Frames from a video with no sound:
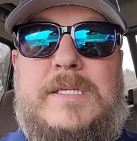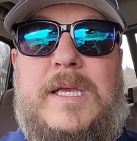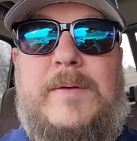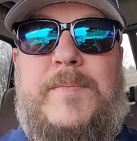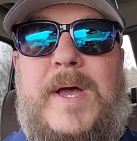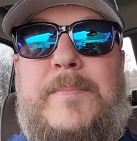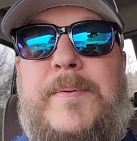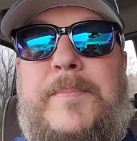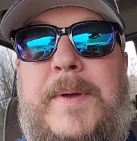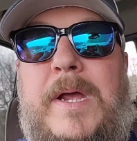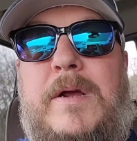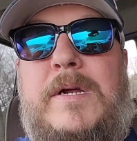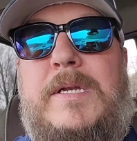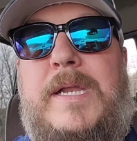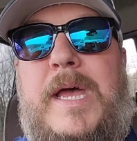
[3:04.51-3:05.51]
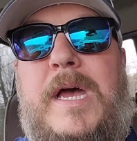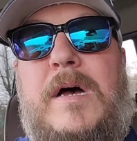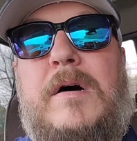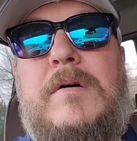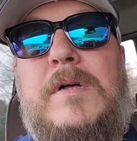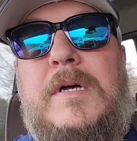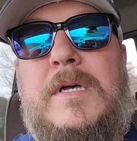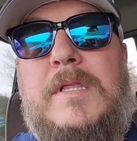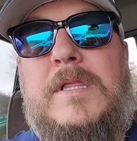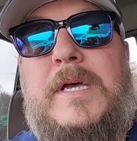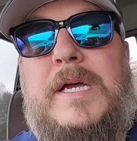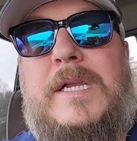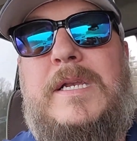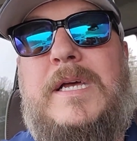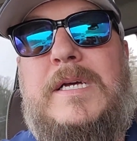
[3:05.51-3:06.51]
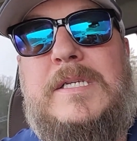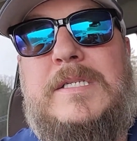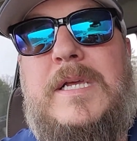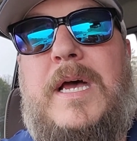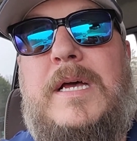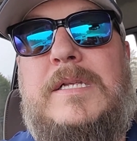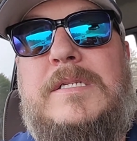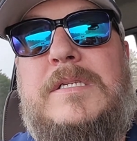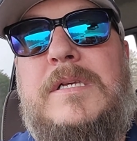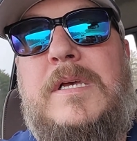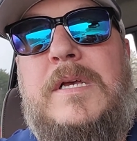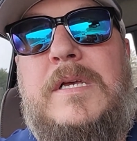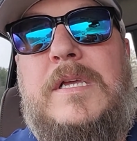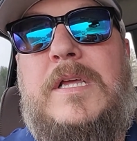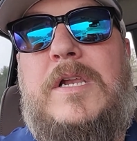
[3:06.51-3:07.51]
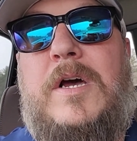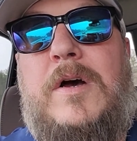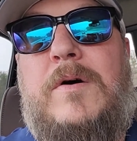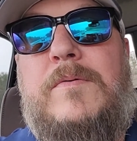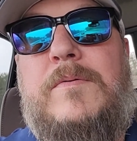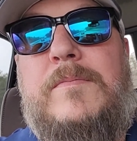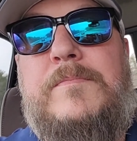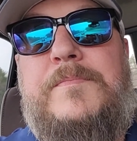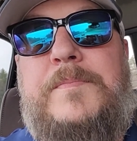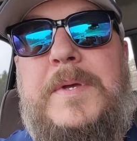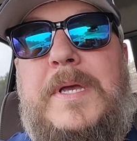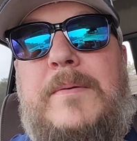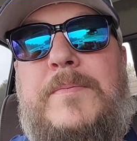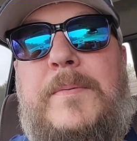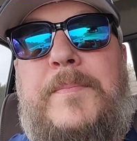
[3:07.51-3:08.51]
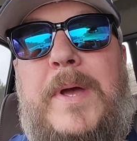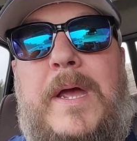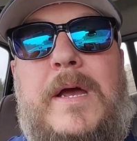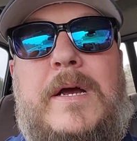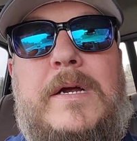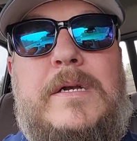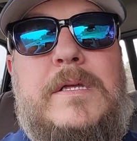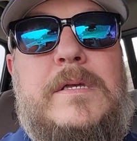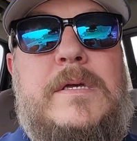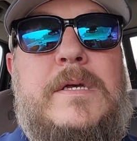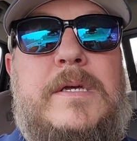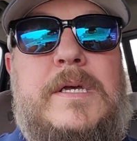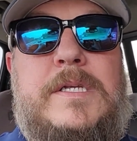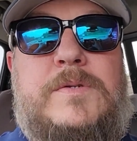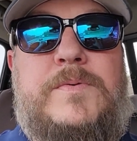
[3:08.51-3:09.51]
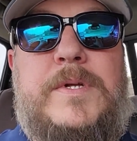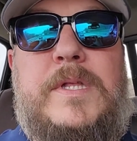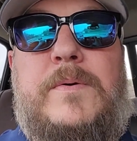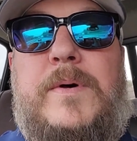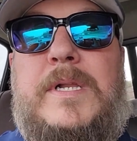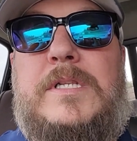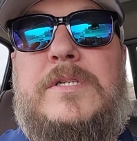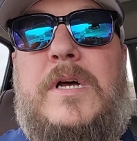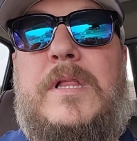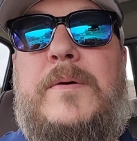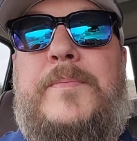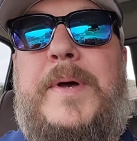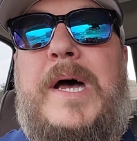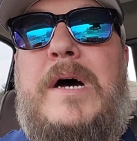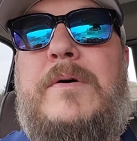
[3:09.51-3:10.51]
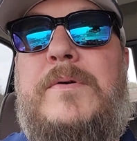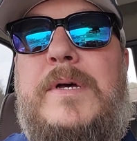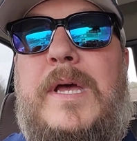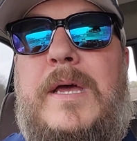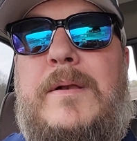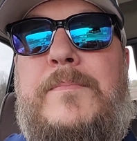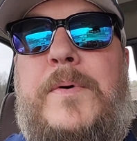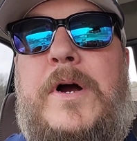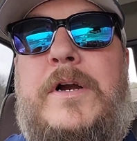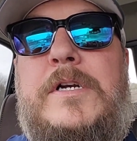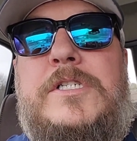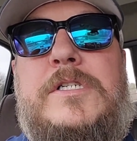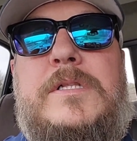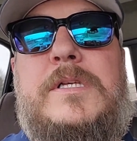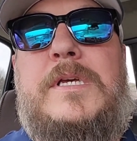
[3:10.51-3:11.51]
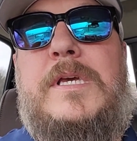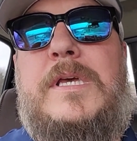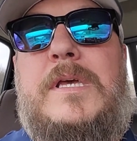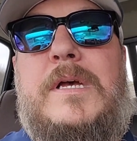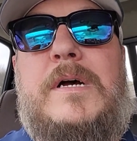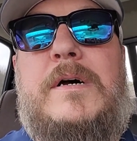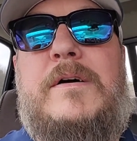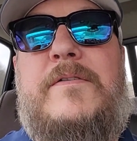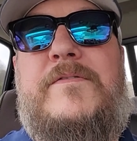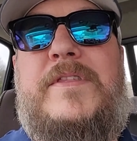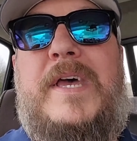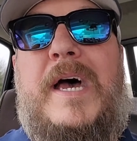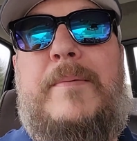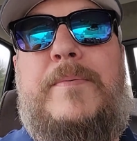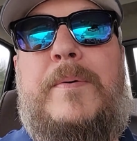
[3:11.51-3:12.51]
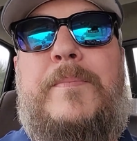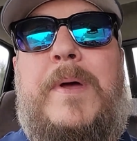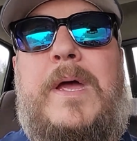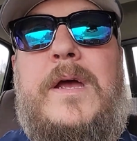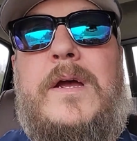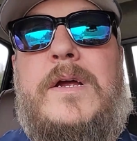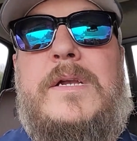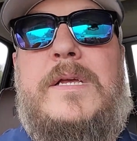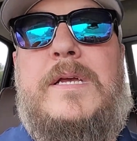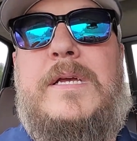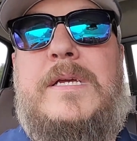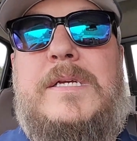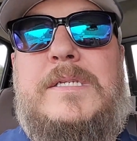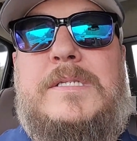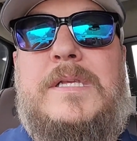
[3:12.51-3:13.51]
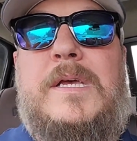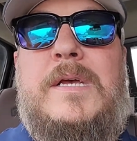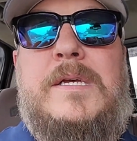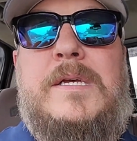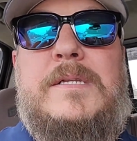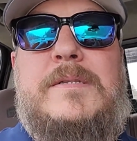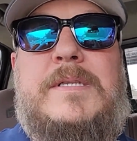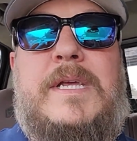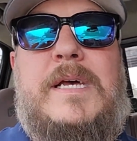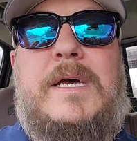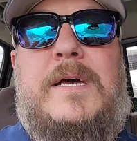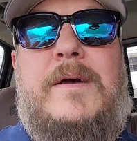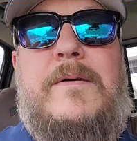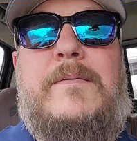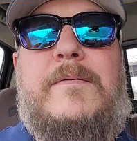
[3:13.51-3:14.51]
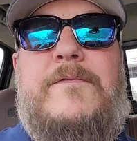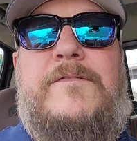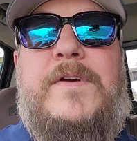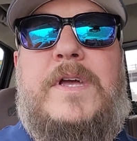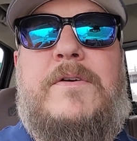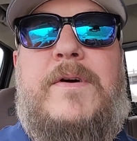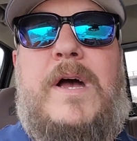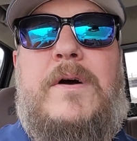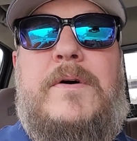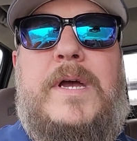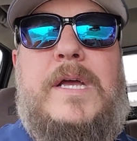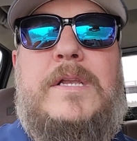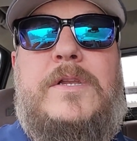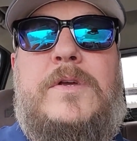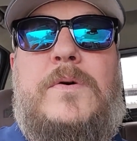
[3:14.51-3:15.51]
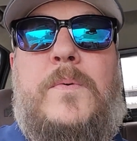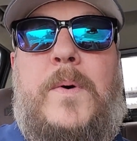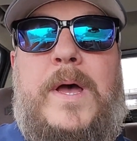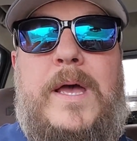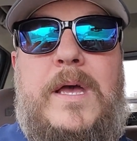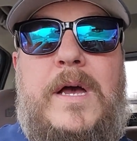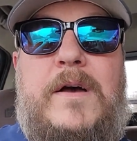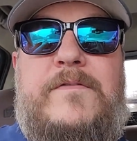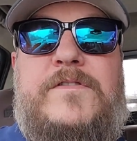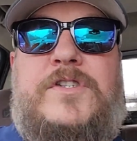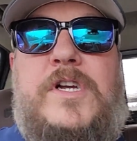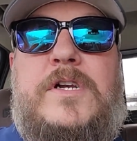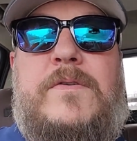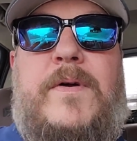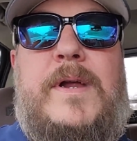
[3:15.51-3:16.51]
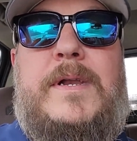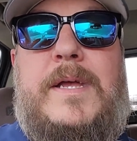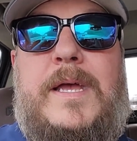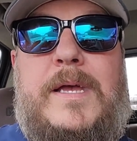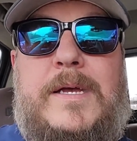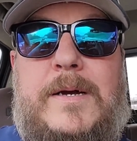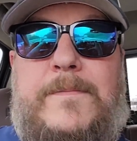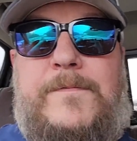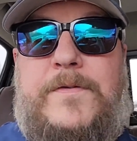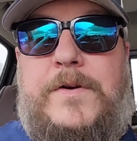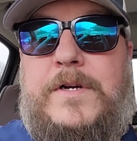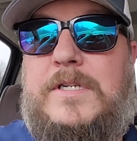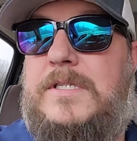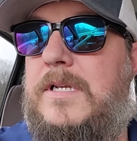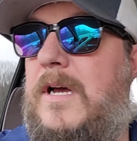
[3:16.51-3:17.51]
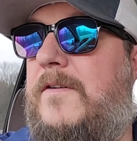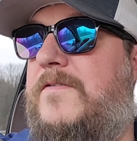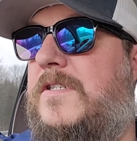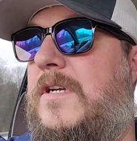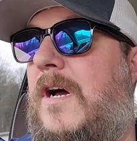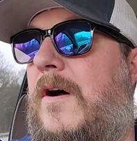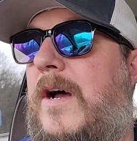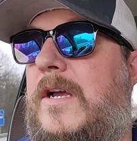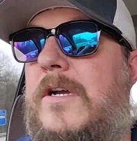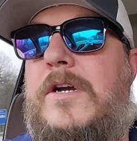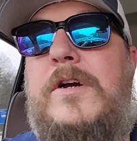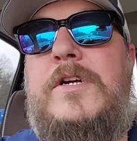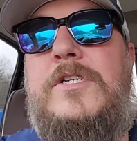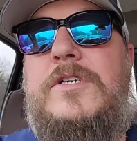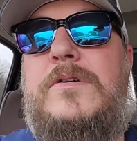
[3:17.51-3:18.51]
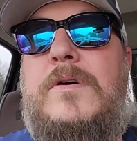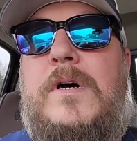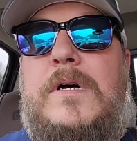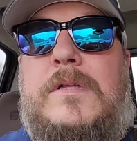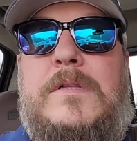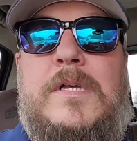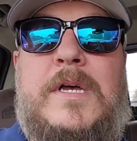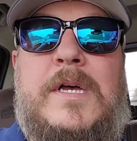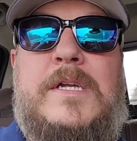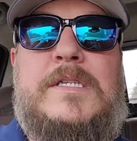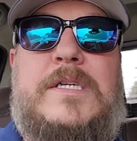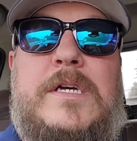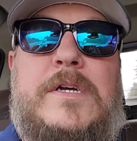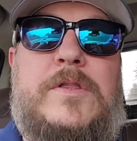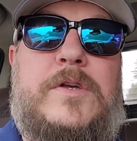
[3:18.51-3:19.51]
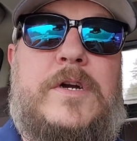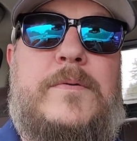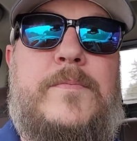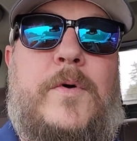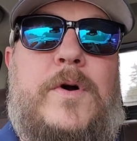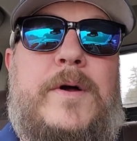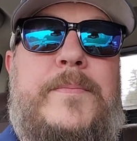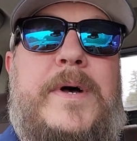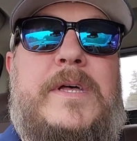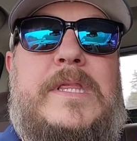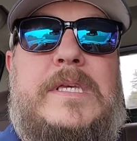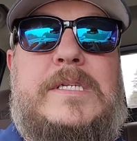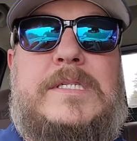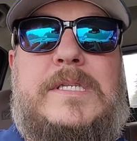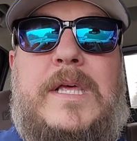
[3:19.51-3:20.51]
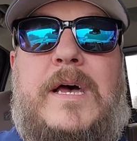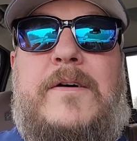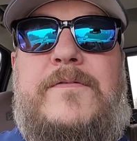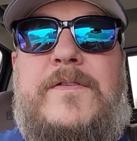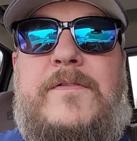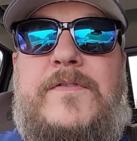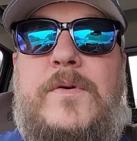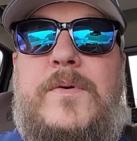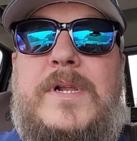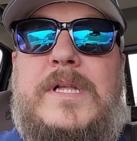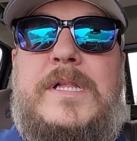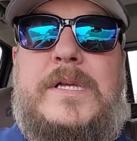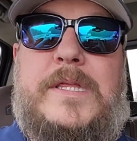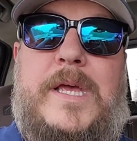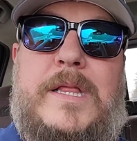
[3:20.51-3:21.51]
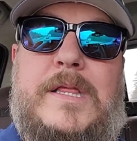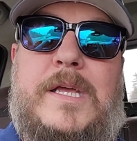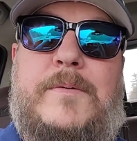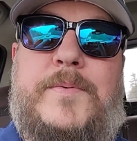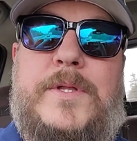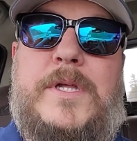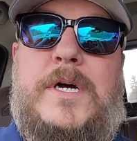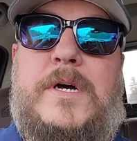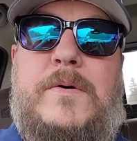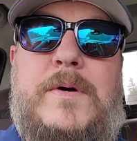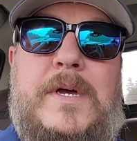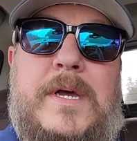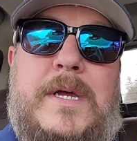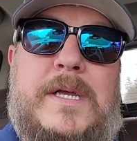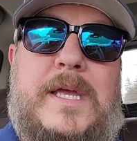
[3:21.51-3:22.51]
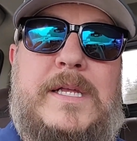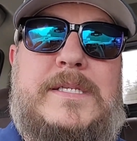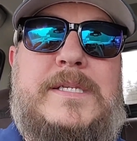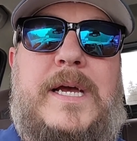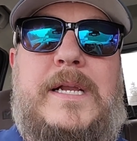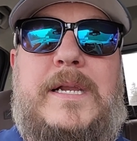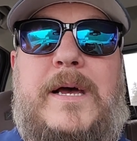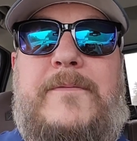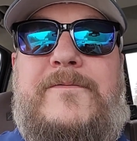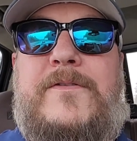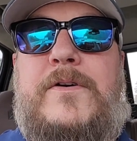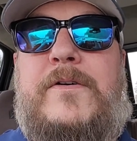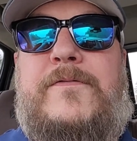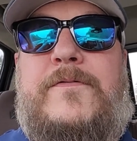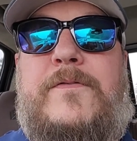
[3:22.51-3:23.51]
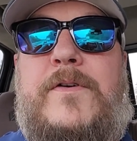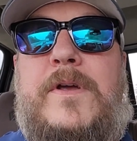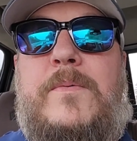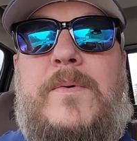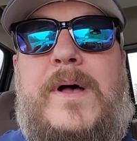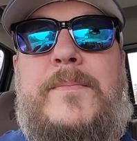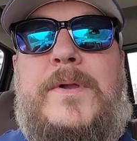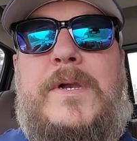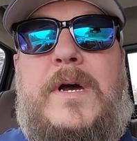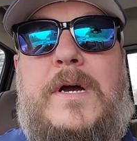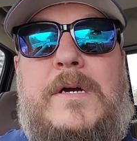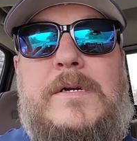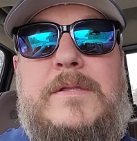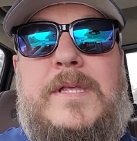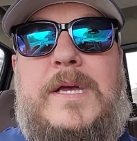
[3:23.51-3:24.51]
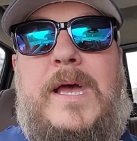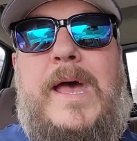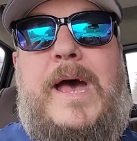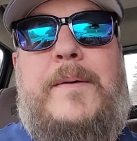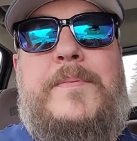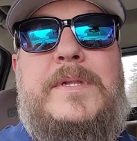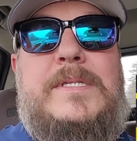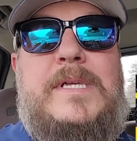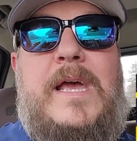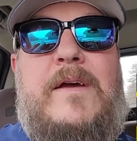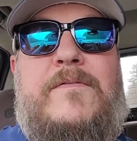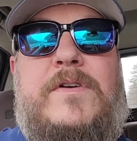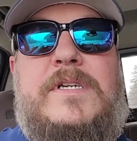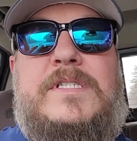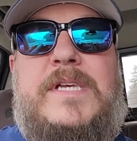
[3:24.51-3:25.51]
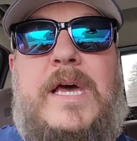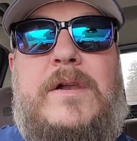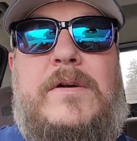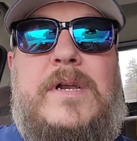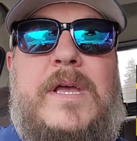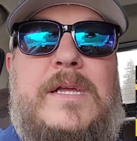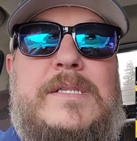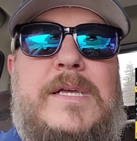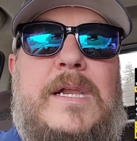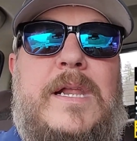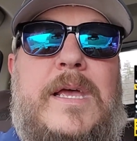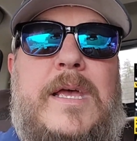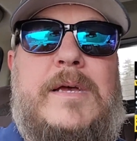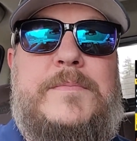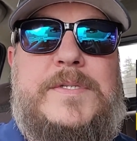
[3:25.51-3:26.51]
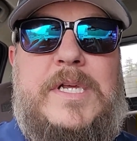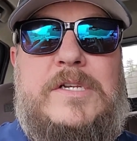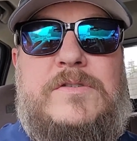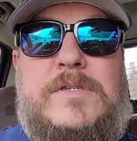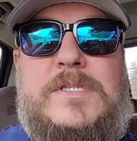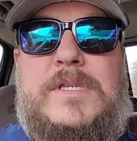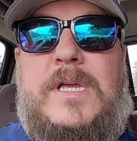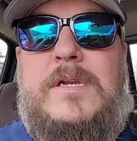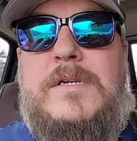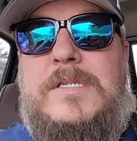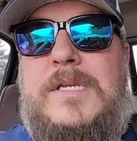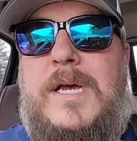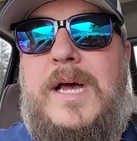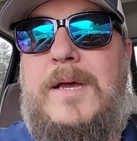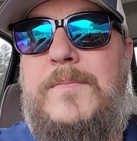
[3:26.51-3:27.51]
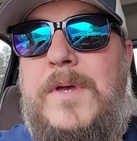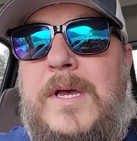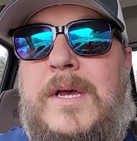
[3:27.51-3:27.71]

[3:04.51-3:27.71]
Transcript: And by preparing now, like Nick says, being prepared is really what it's all about. And partially of that prepared is to figure out a new way of generating income for yourself. So I encourage you all to learn more about this stuff. If you want to click that link below, get signed up for a free webinar that happens every Saturday, 10 a.m. Central Standard Time.